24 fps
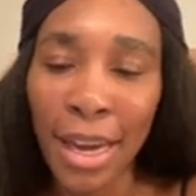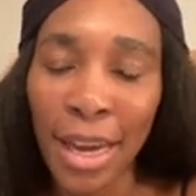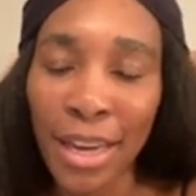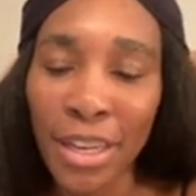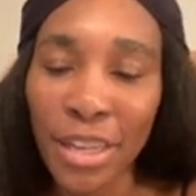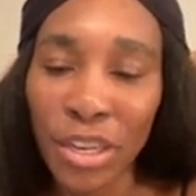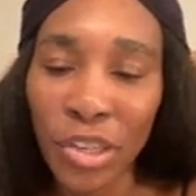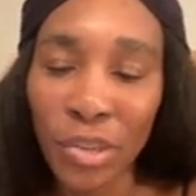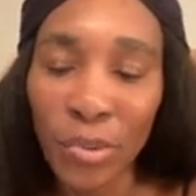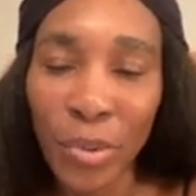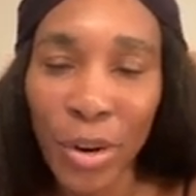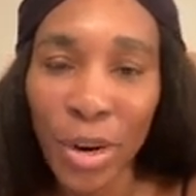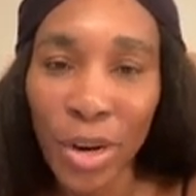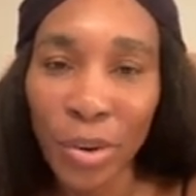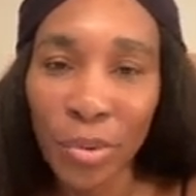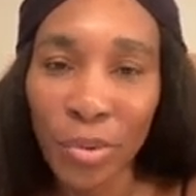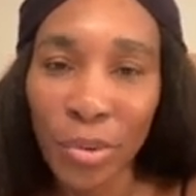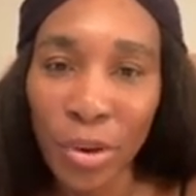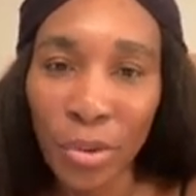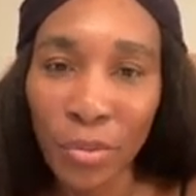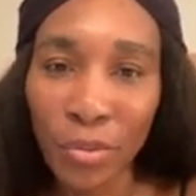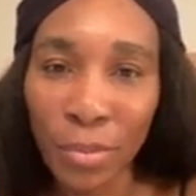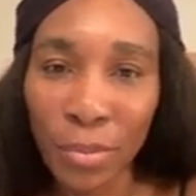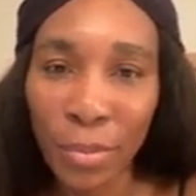I just read a
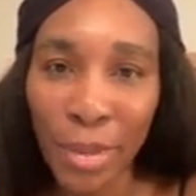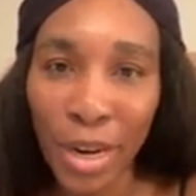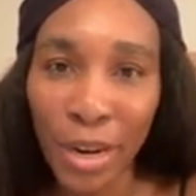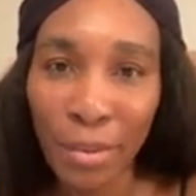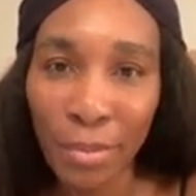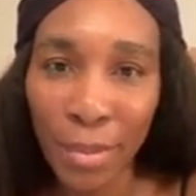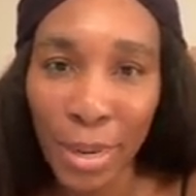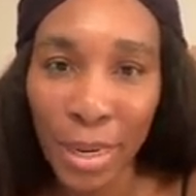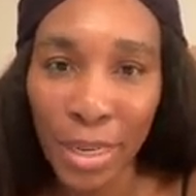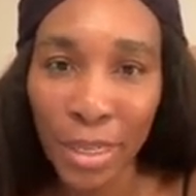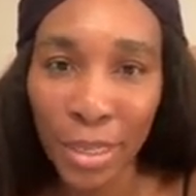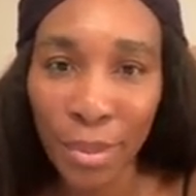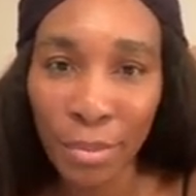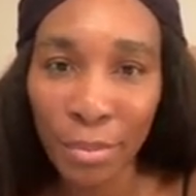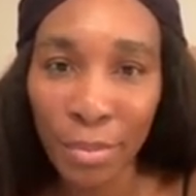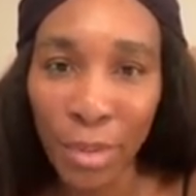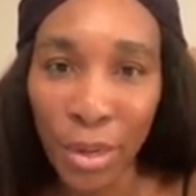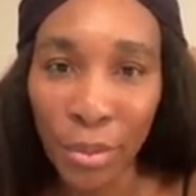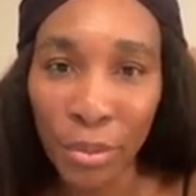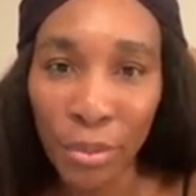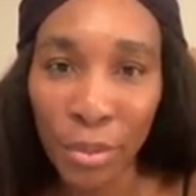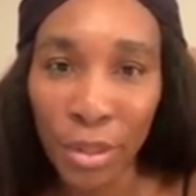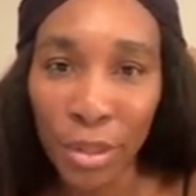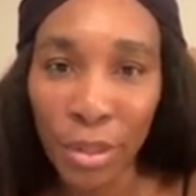quote from that.
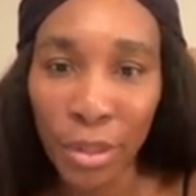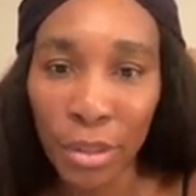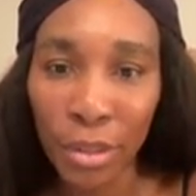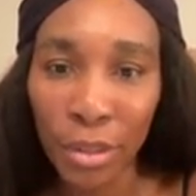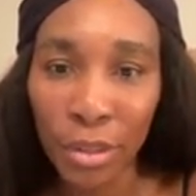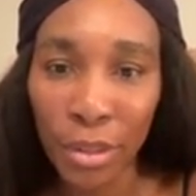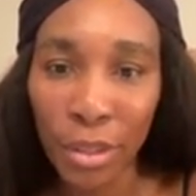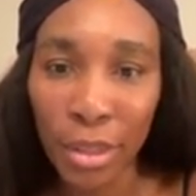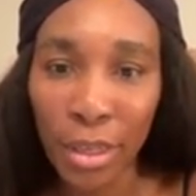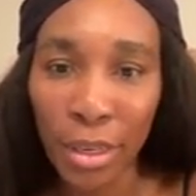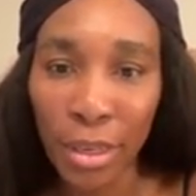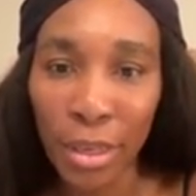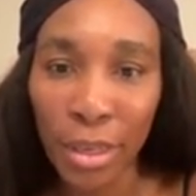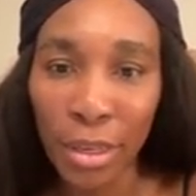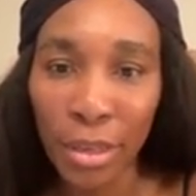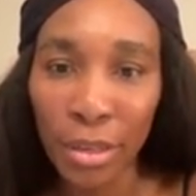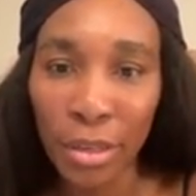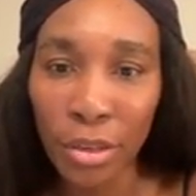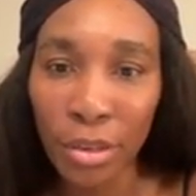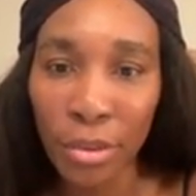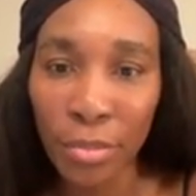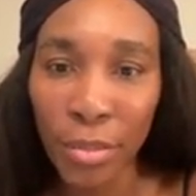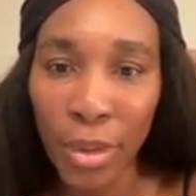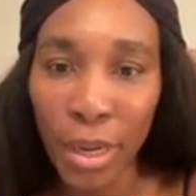My older sister sent
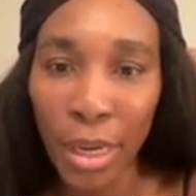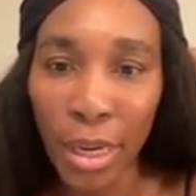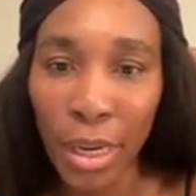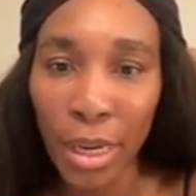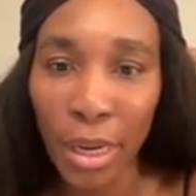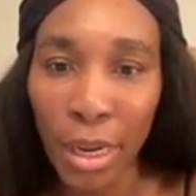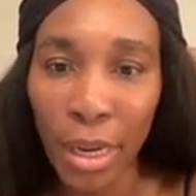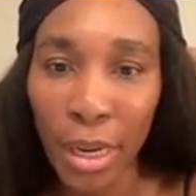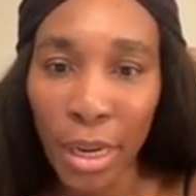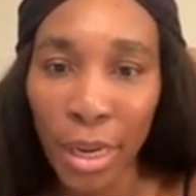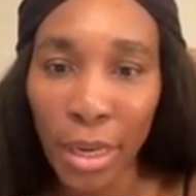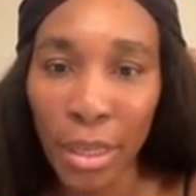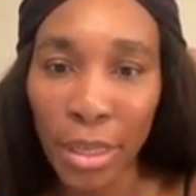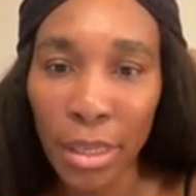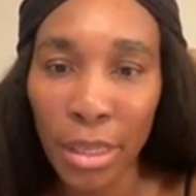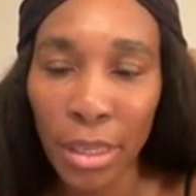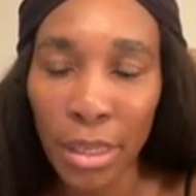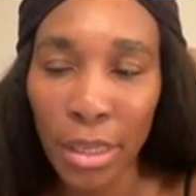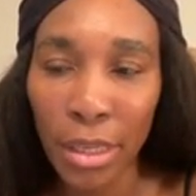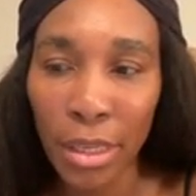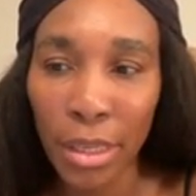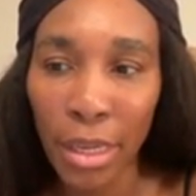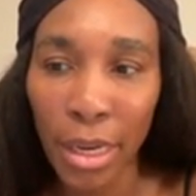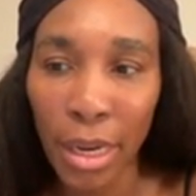this to me, and
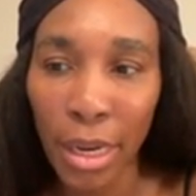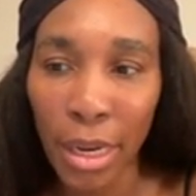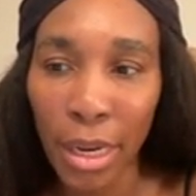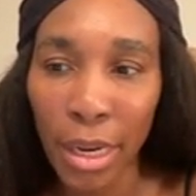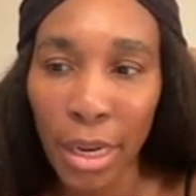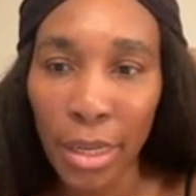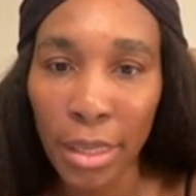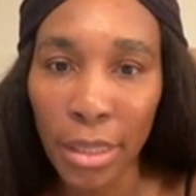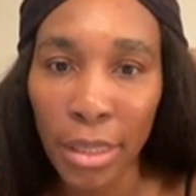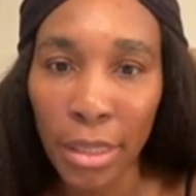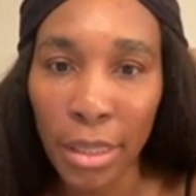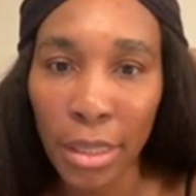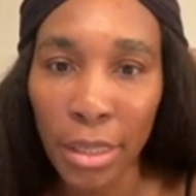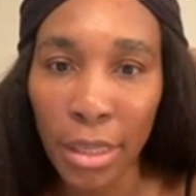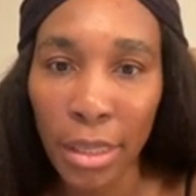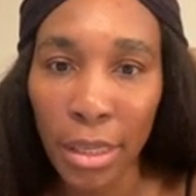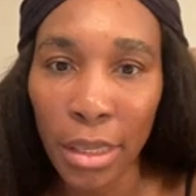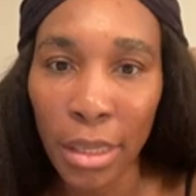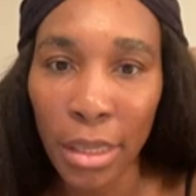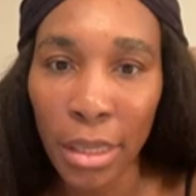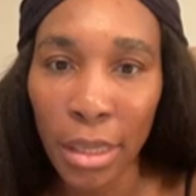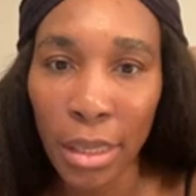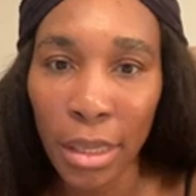she says,